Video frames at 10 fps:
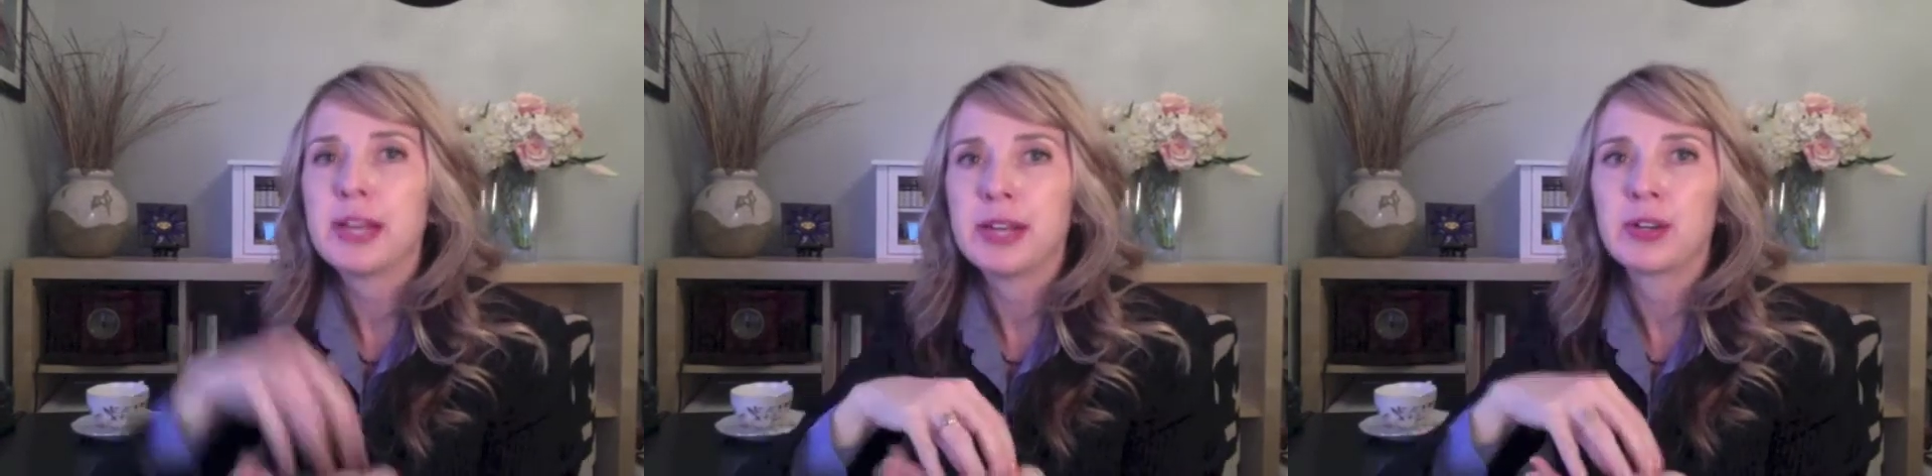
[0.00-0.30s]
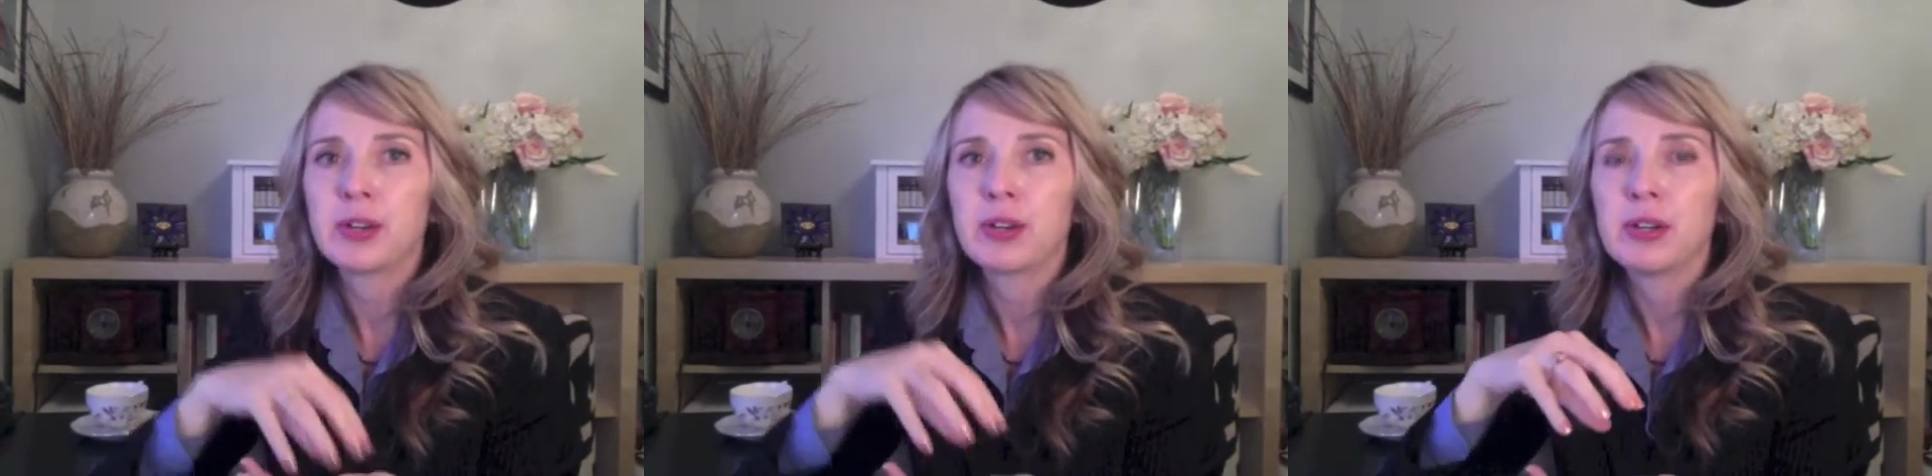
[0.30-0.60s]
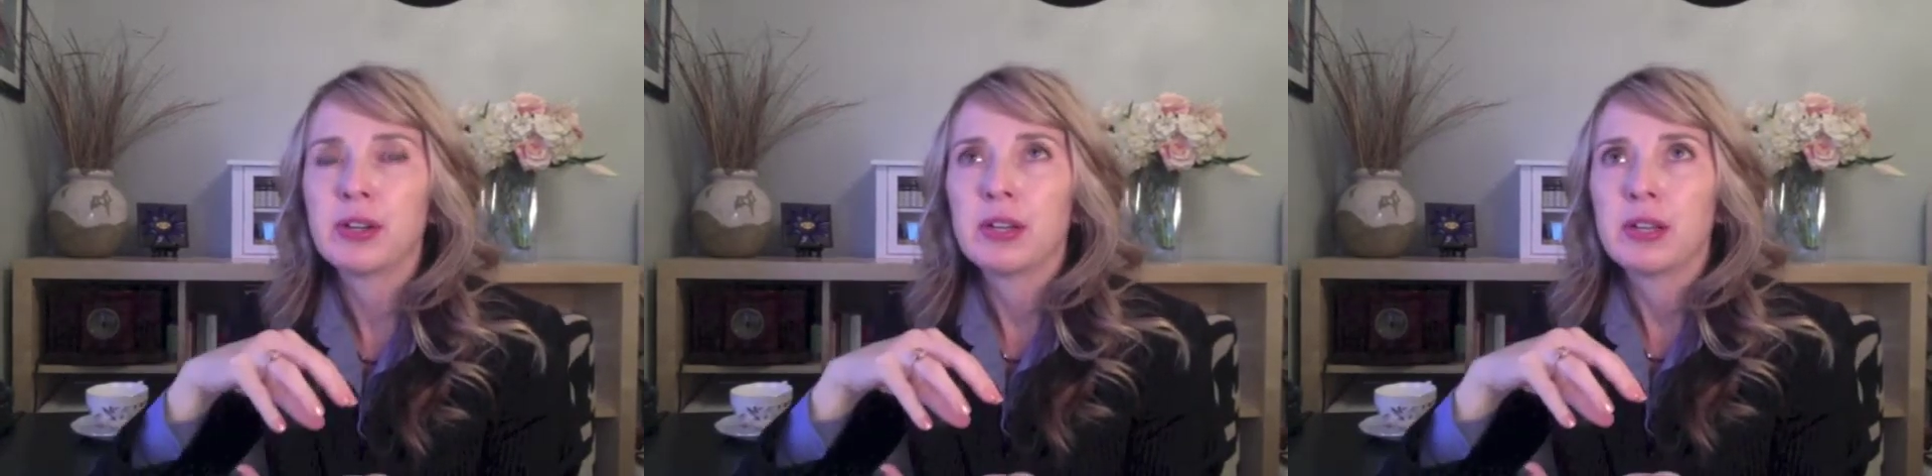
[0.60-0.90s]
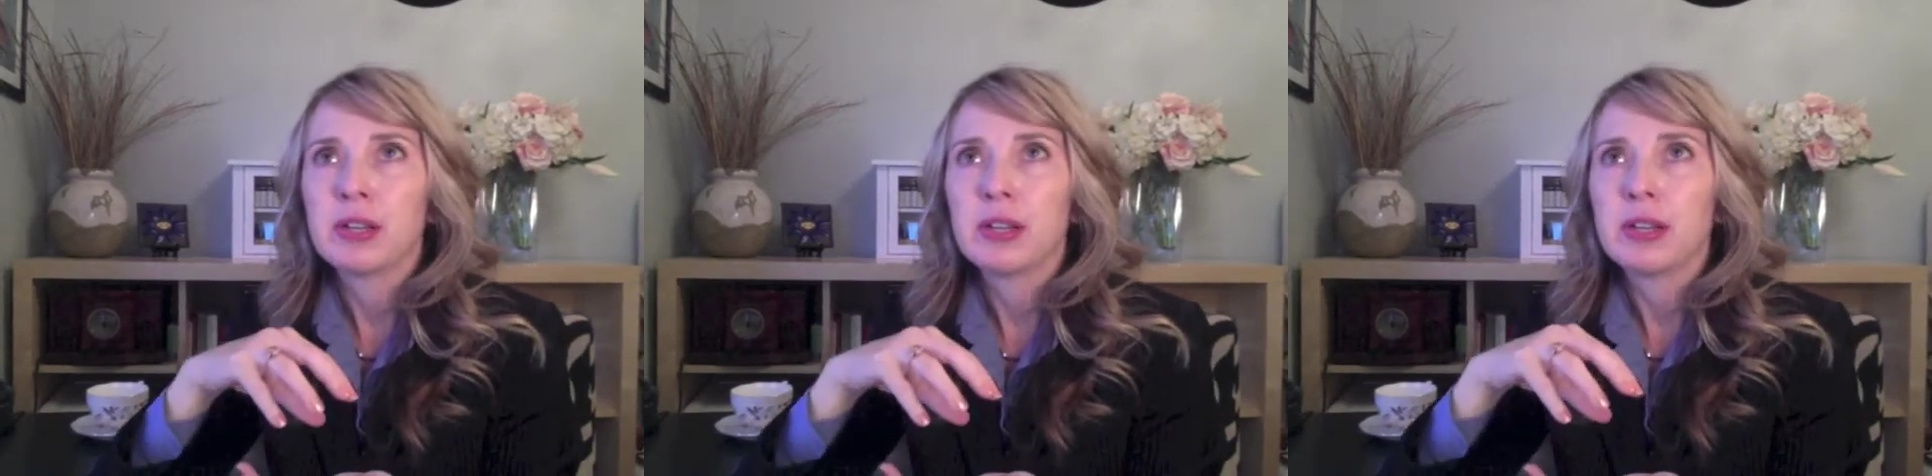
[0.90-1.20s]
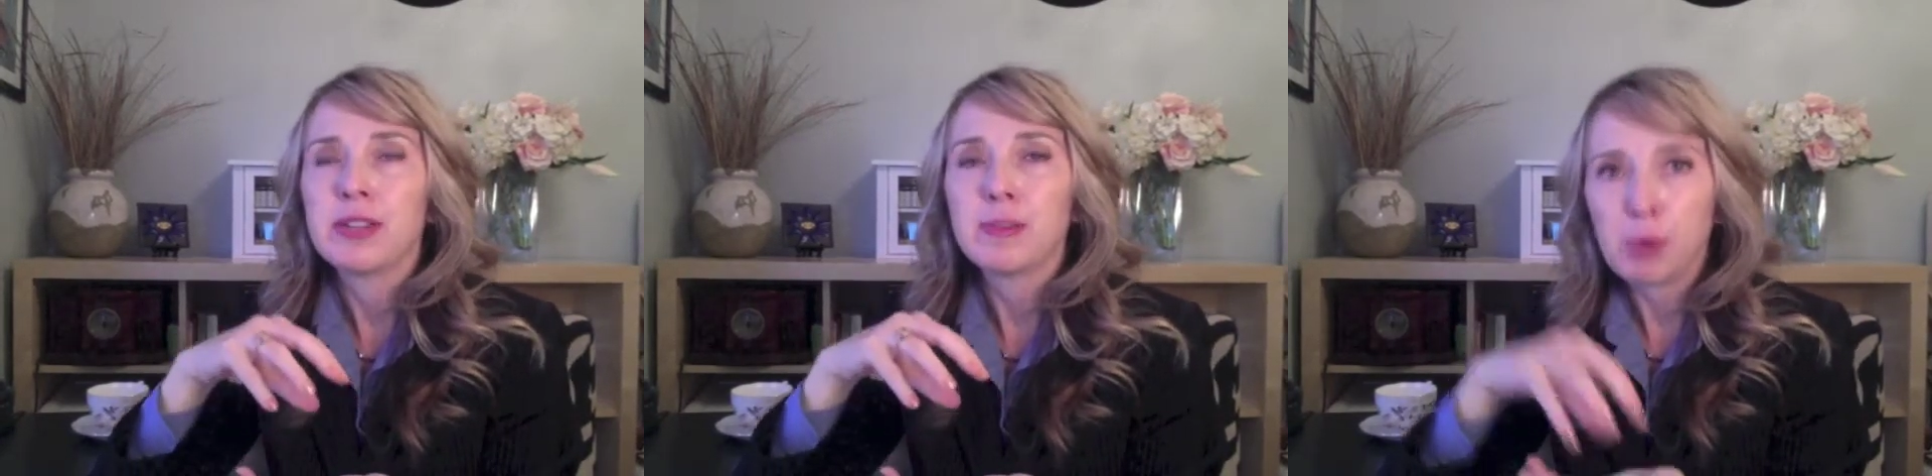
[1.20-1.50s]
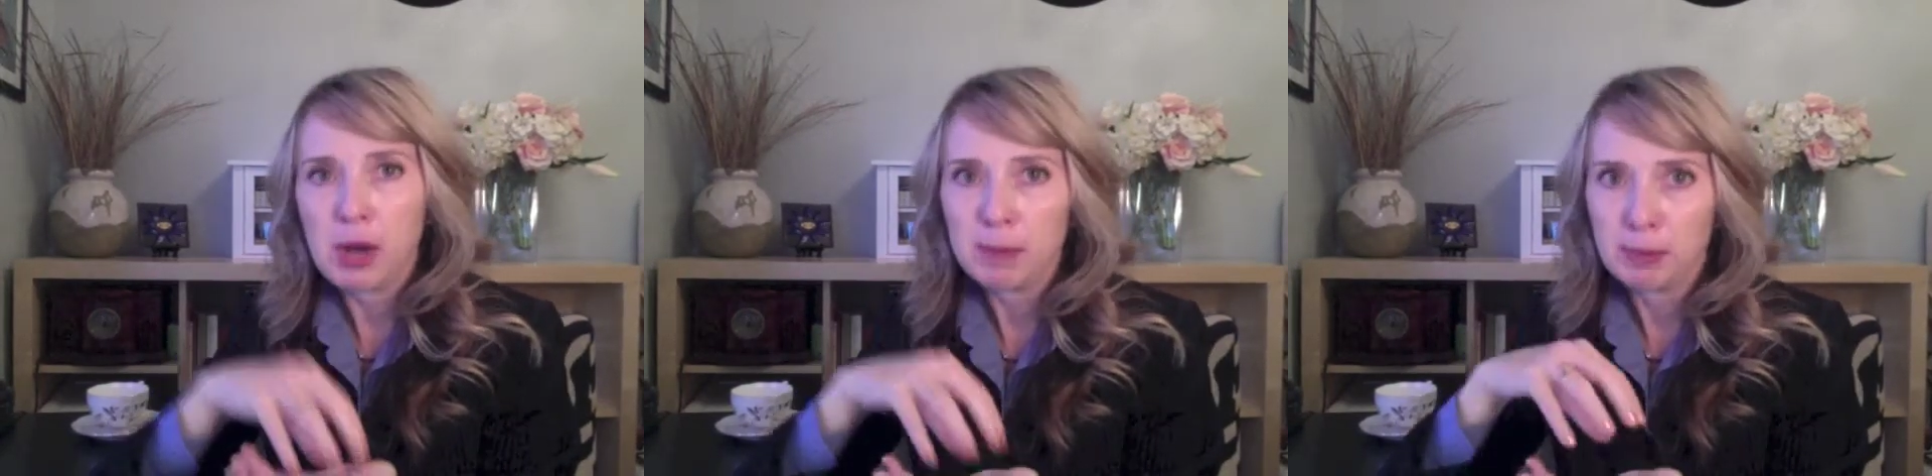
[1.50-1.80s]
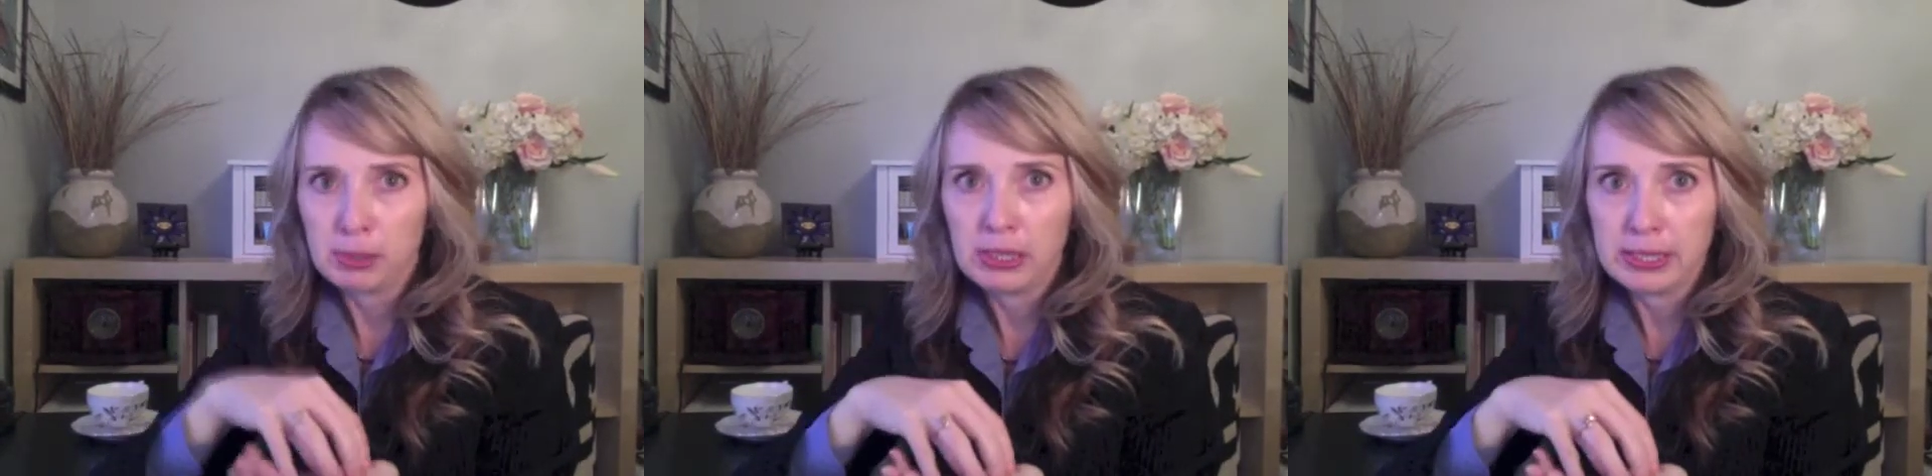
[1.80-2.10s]
anchor in the proper
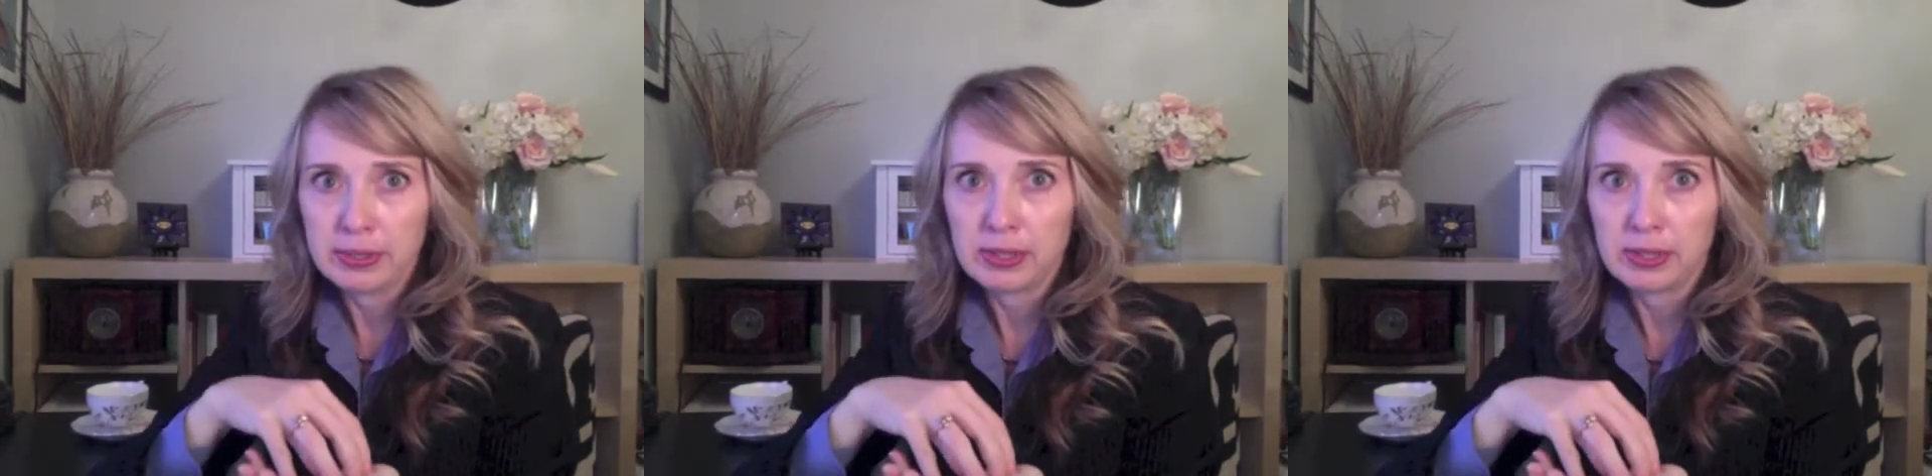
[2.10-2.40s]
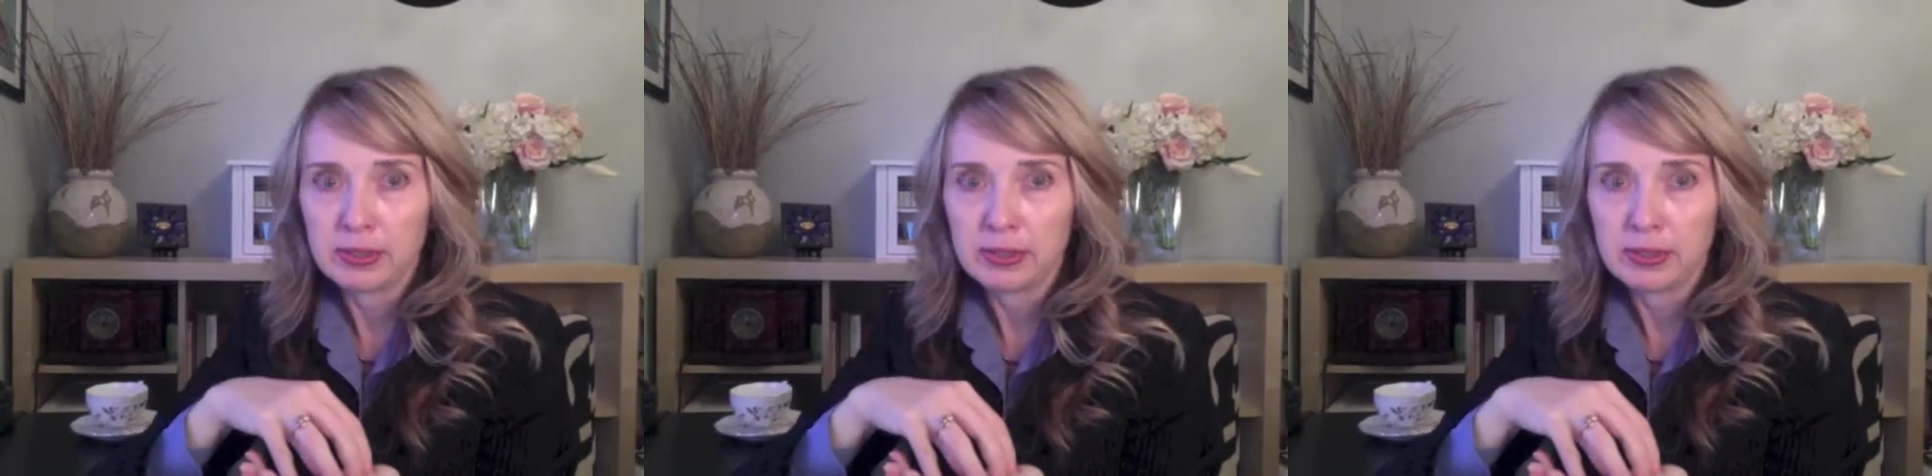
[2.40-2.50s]
place.